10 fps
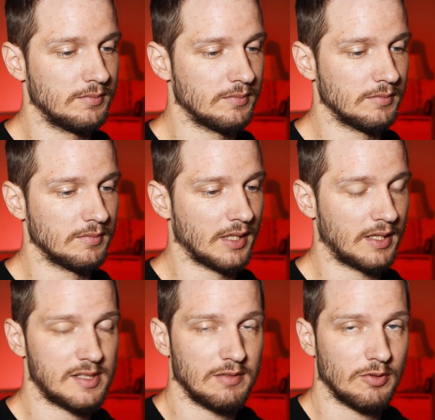it gets
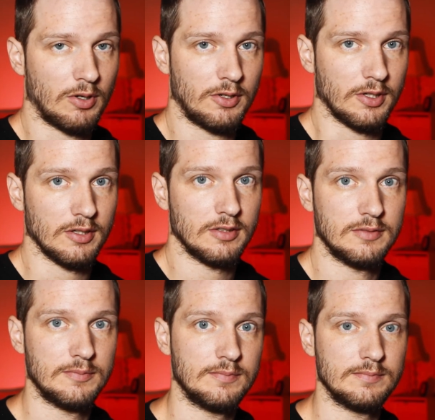even harder. When
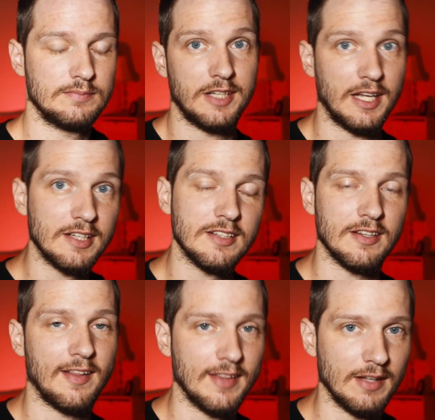you start getting to
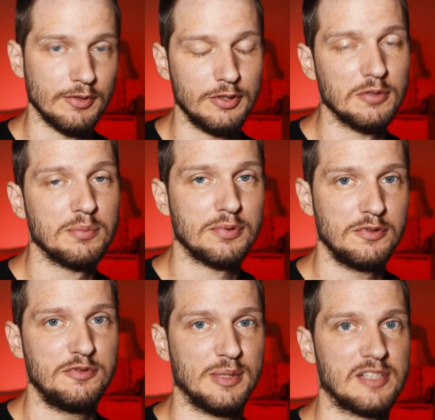that level, your
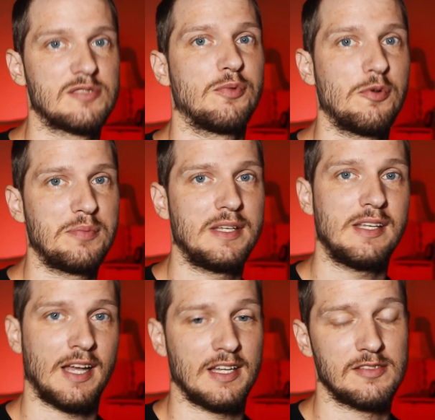improvements won't be
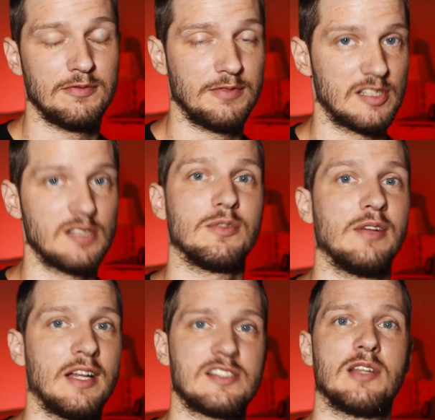as visible
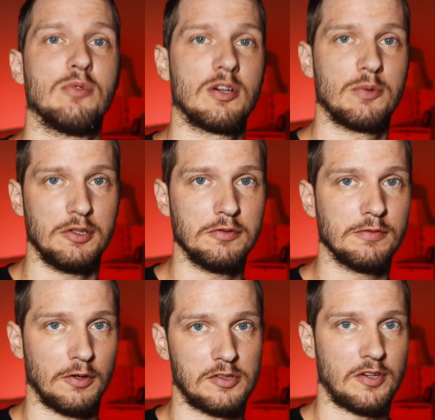as they were when you
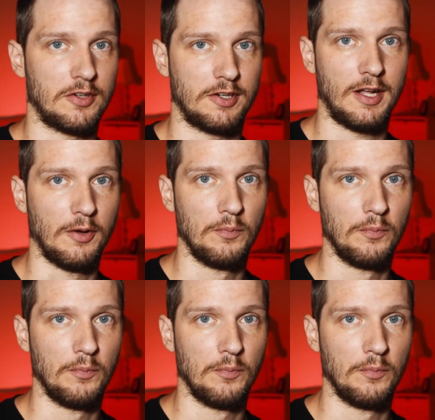first started out.